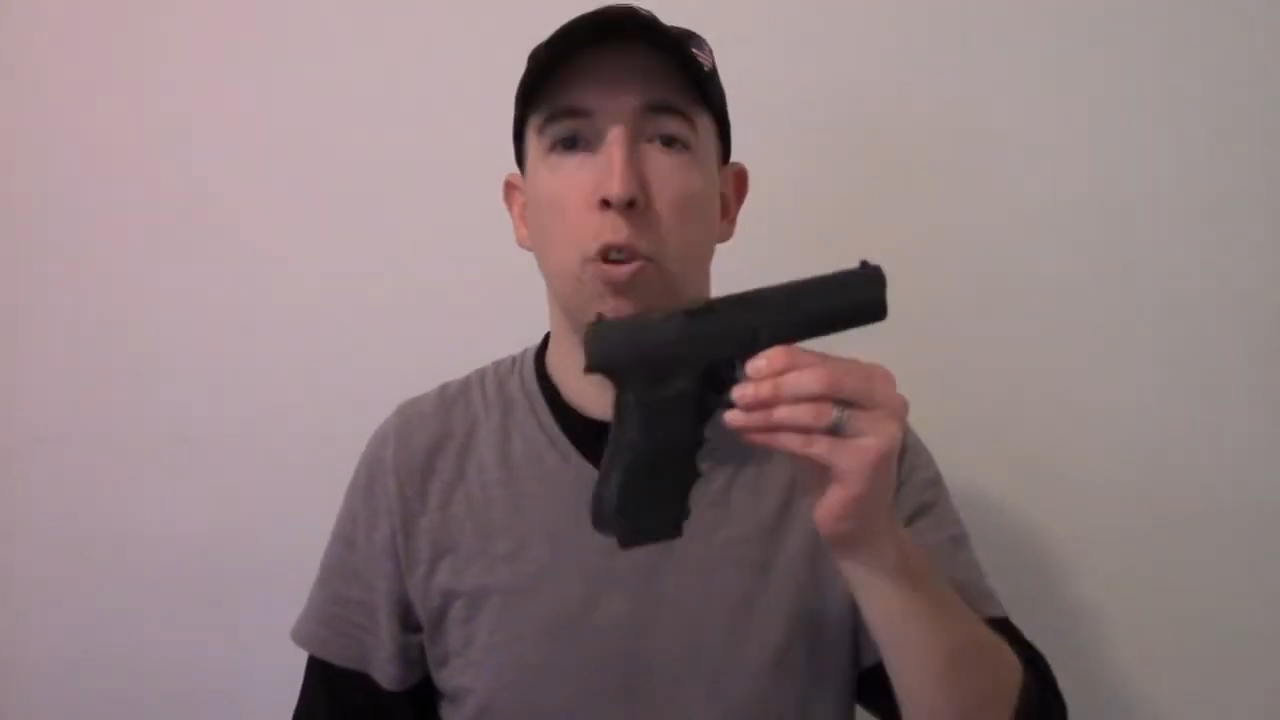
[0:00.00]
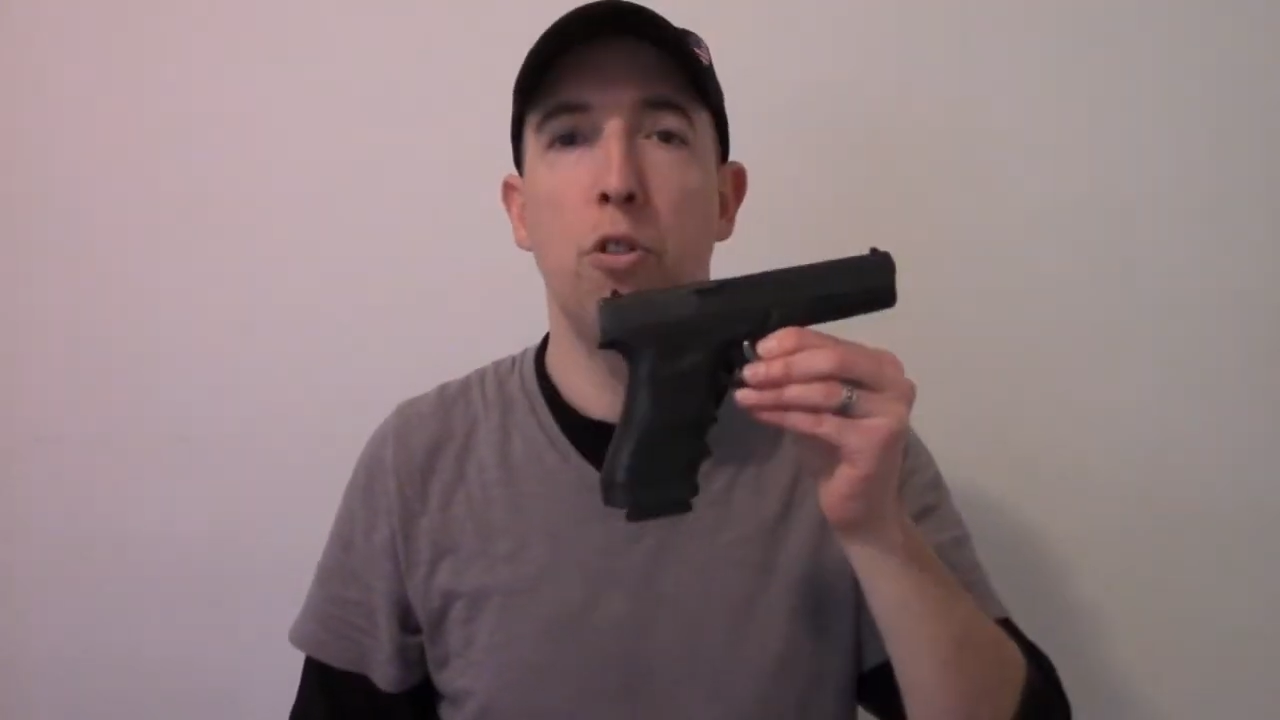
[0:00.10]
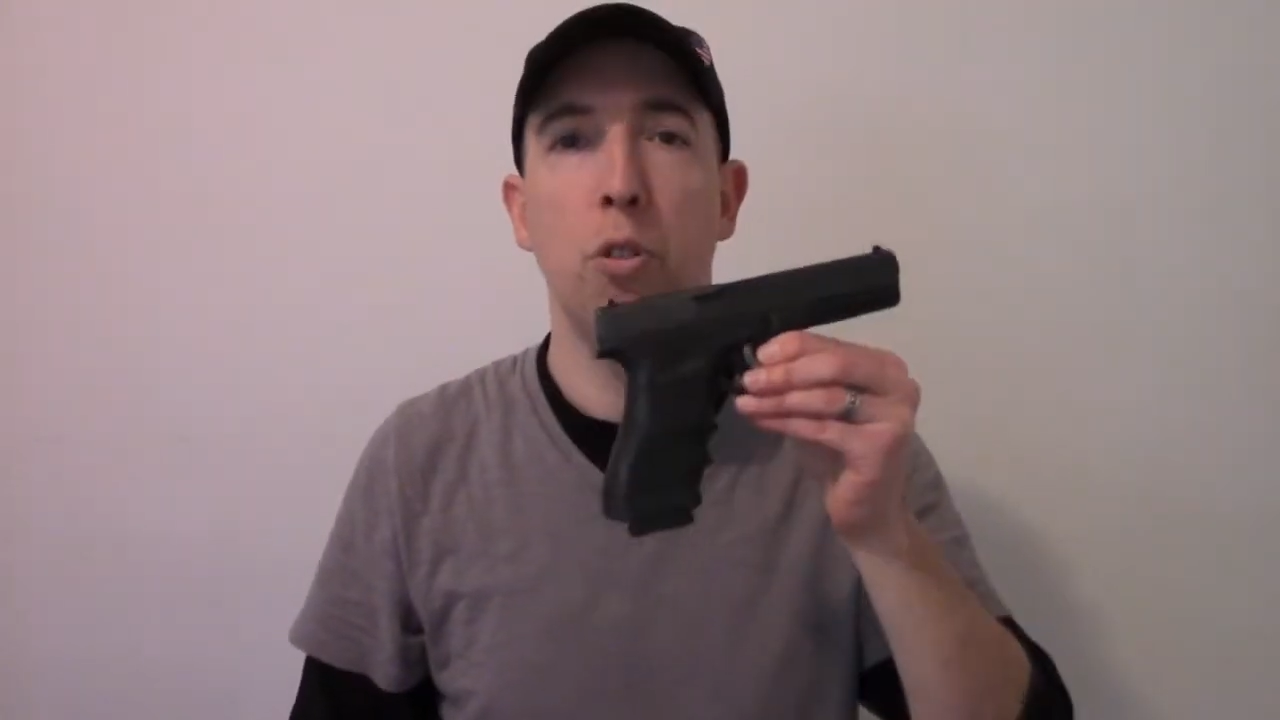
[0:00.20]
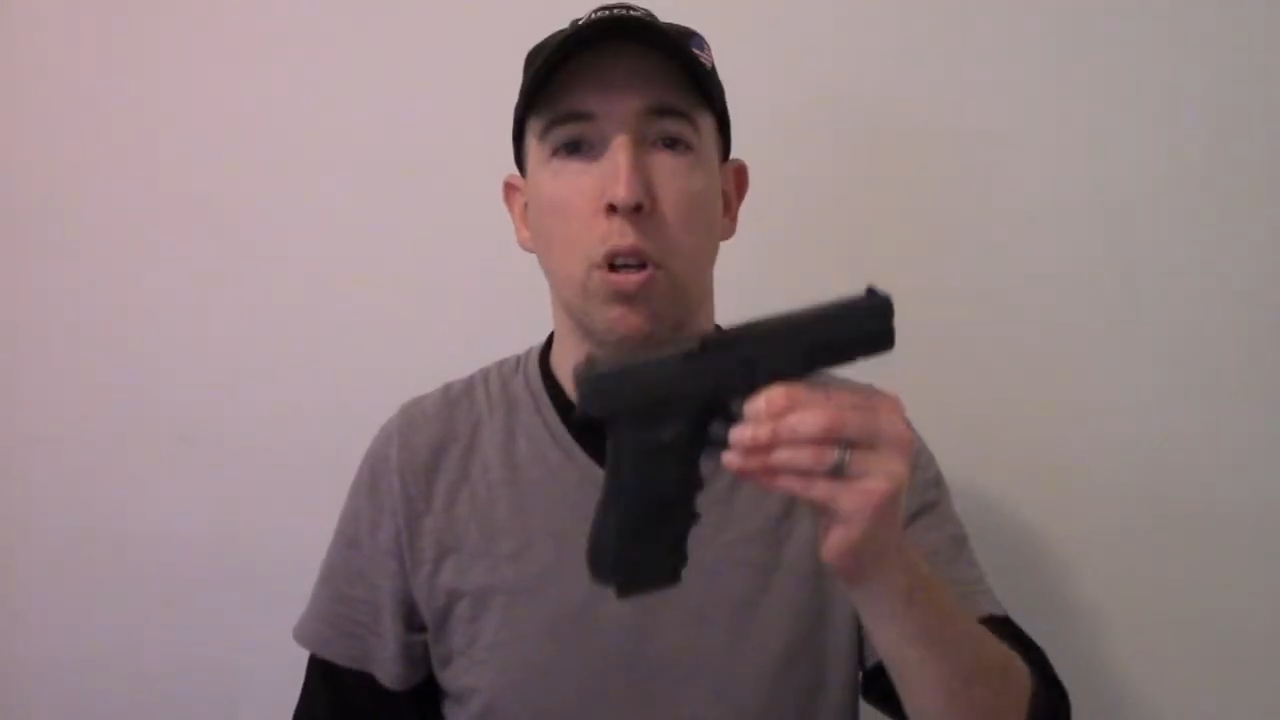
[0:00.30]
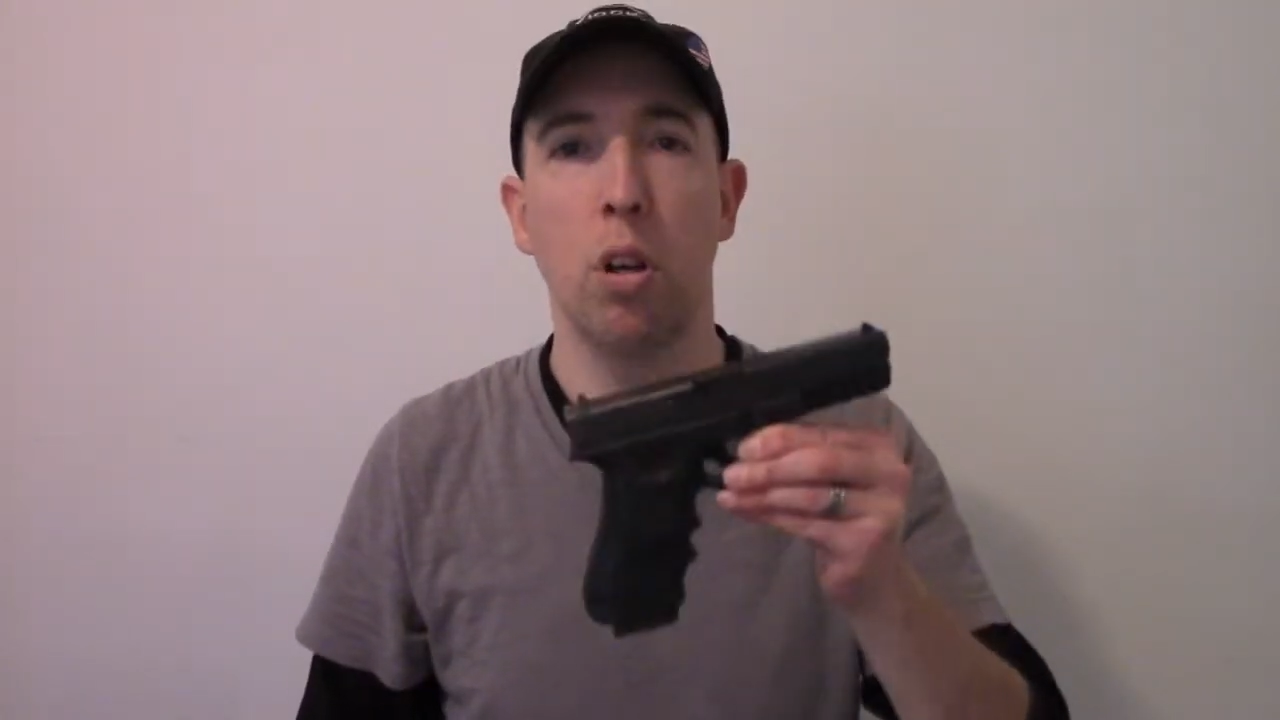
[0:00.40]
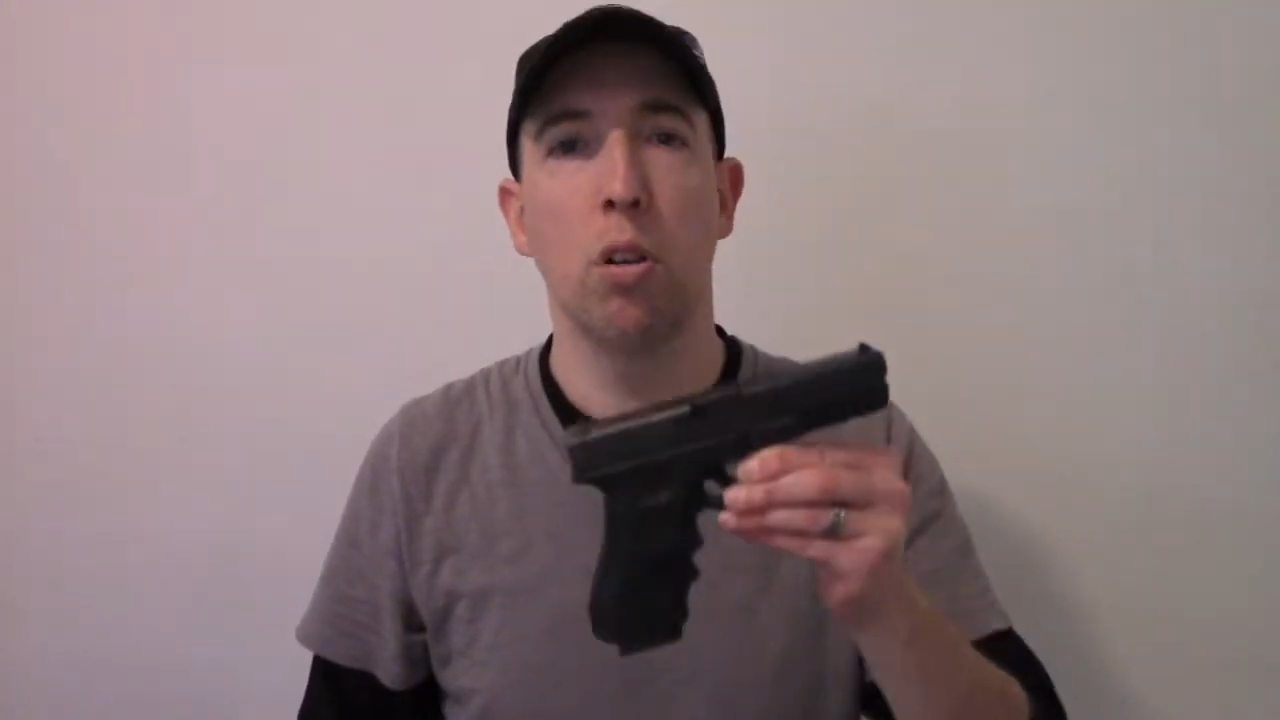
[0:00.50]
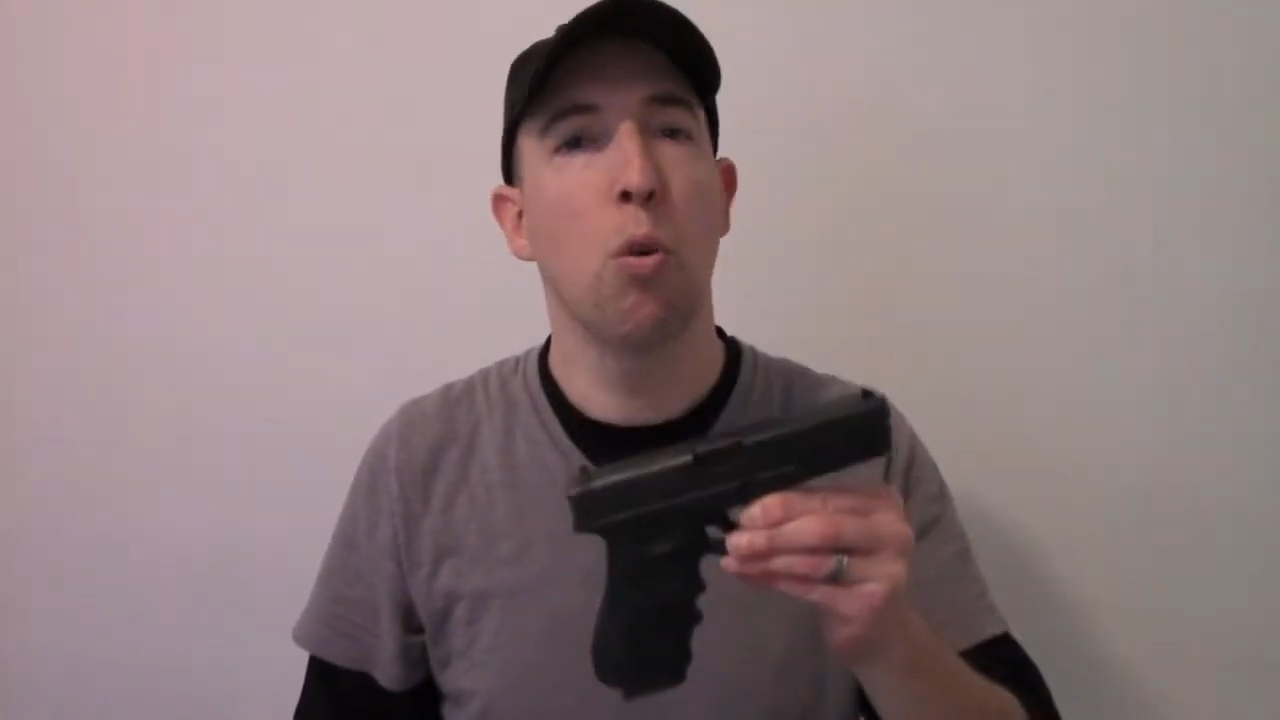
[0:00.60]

wish to kill